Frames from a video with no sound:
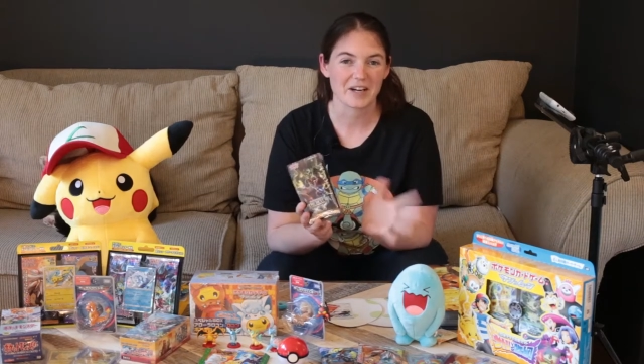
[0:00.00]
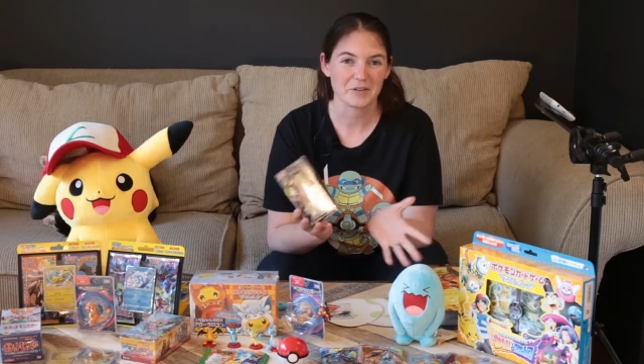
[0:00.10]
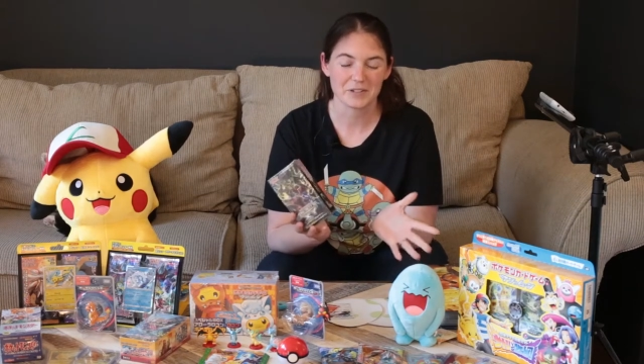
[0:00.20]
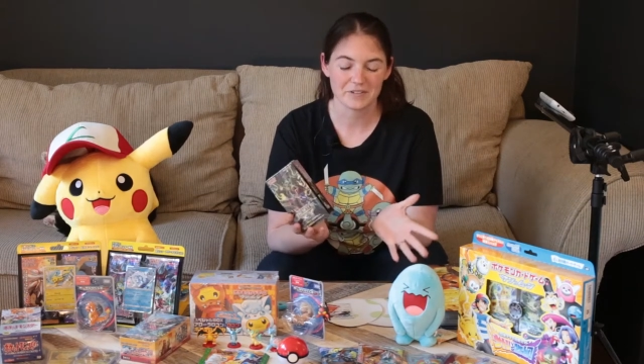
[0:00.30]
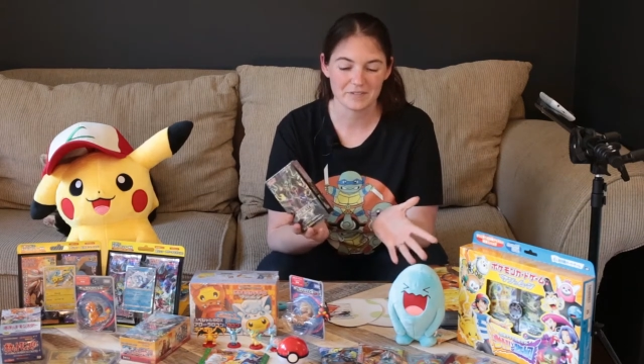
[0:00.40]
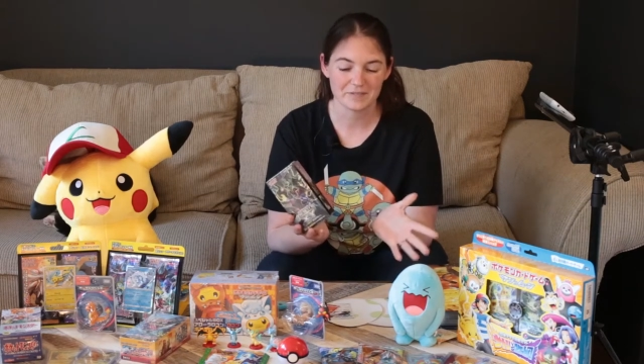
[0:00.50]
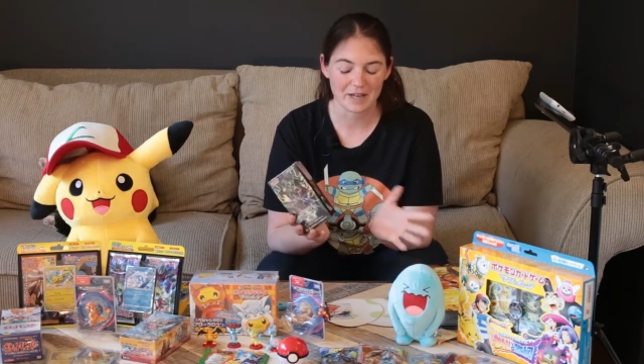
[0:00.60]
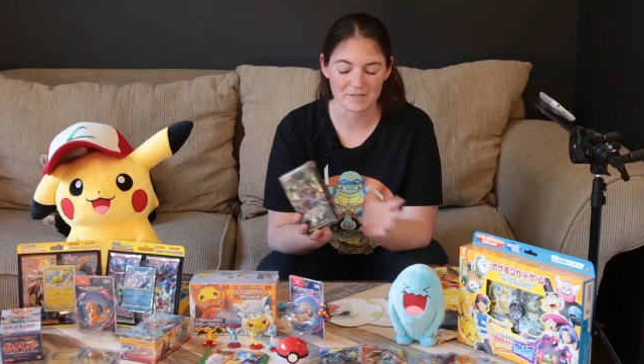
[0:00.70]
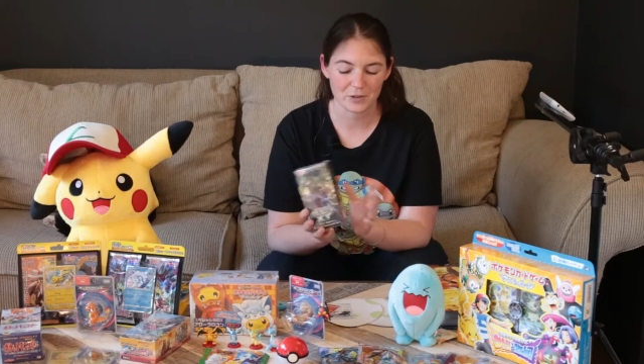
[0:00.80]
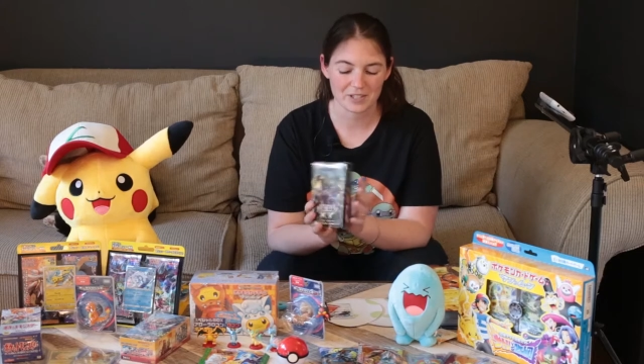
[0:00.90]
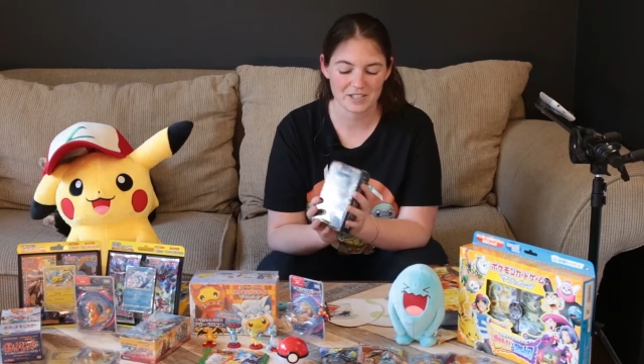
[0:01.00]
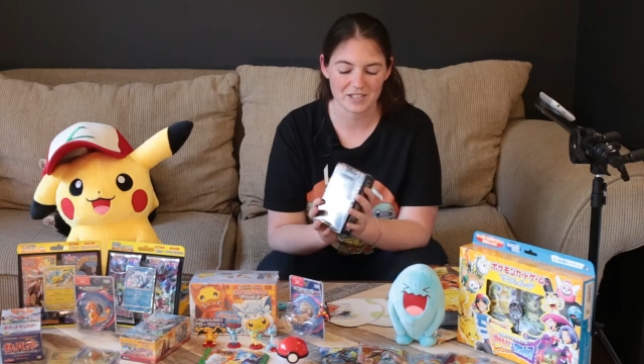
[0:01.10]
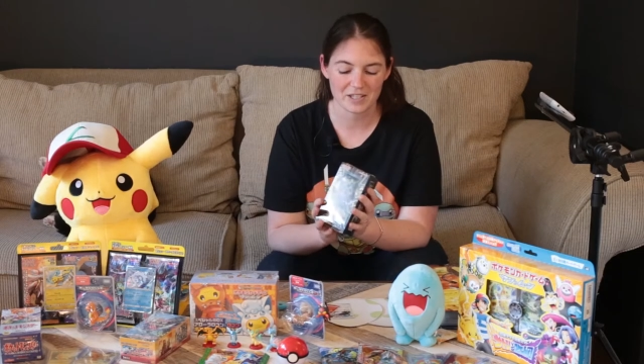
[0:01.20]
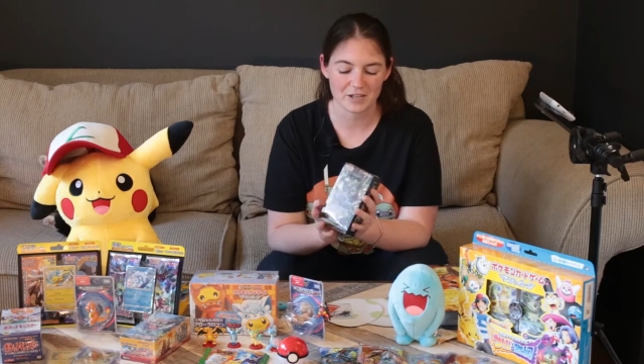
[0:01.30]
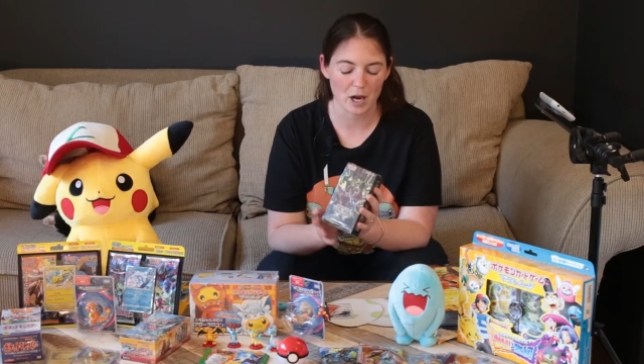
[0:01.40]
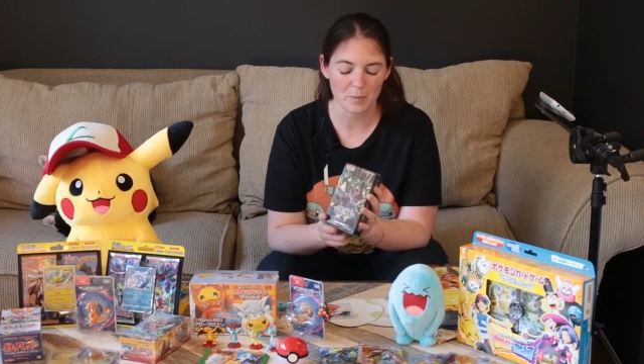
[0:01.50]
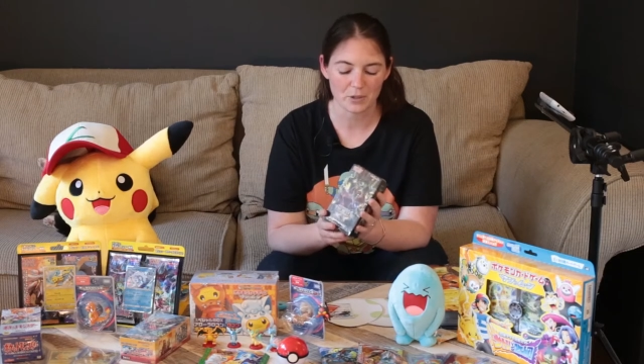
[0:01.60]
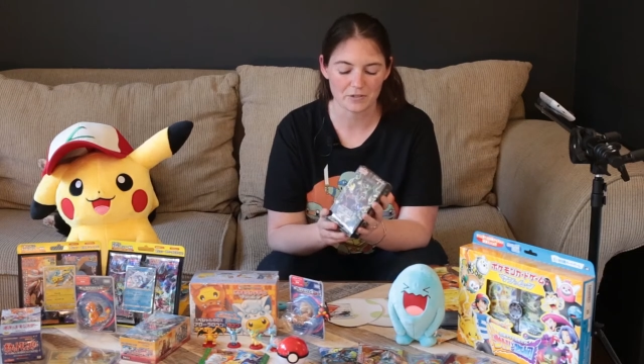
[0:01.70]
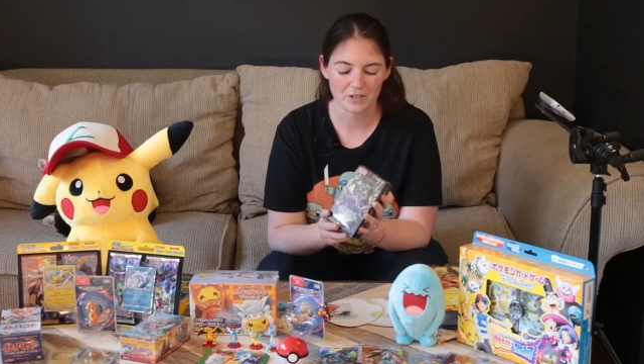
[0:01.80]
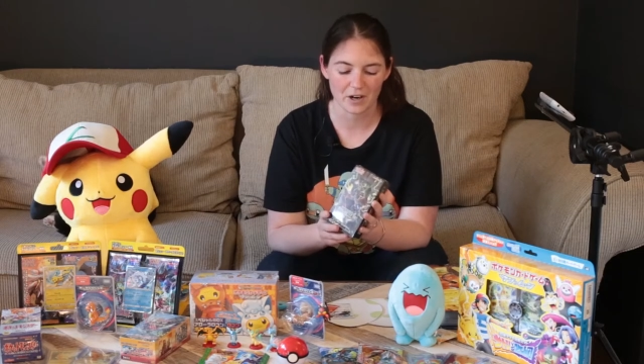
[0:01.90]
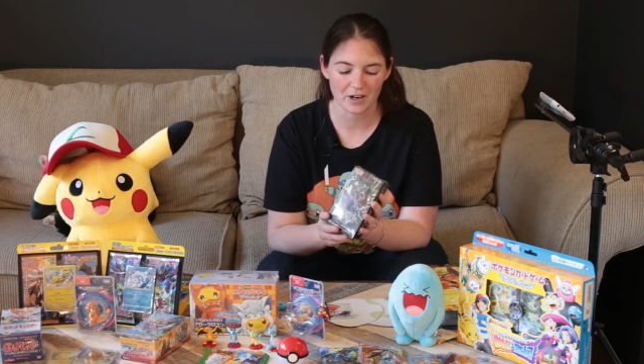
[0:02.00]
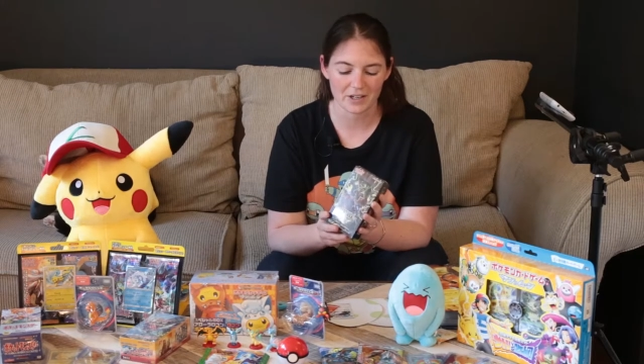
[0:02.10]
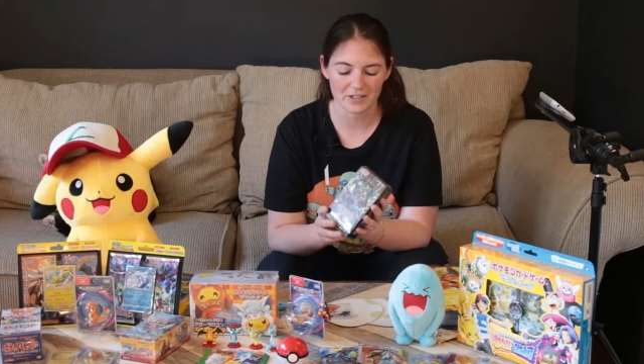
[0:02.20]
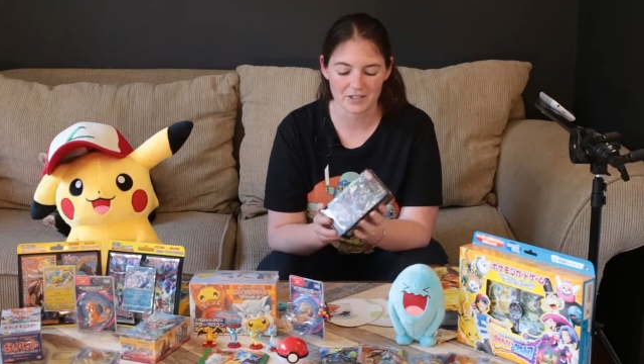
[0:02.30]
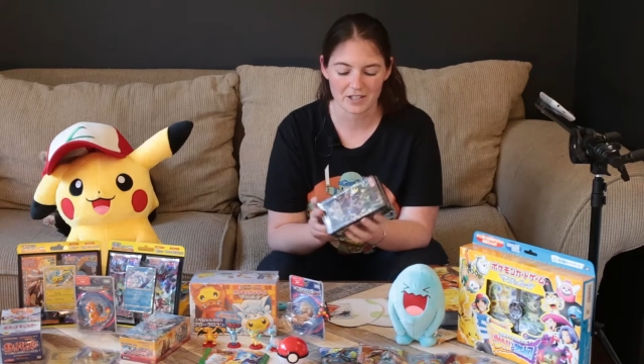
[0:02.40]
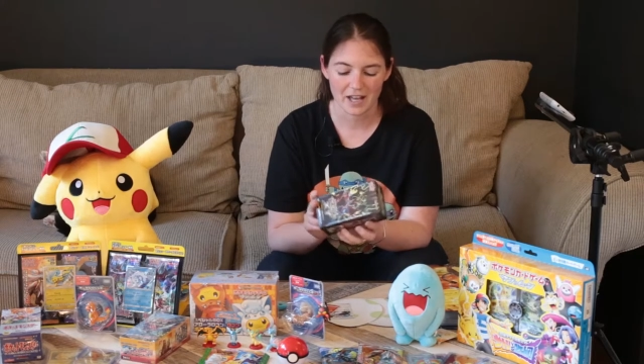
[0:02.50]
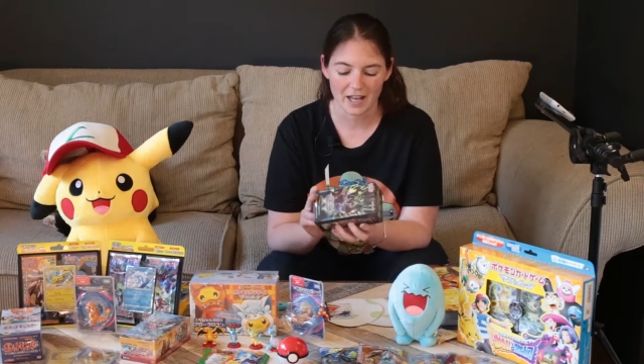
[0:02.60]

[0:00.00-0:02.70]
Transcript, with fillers: I only, I've only seen a couple of cards,